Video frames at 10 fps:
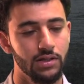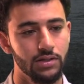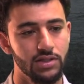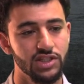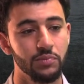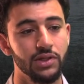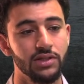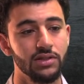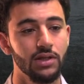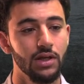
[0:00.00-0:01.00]

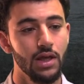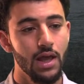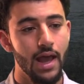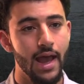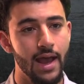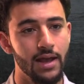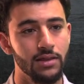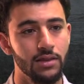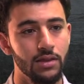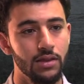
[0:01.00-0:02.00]
disciplined. And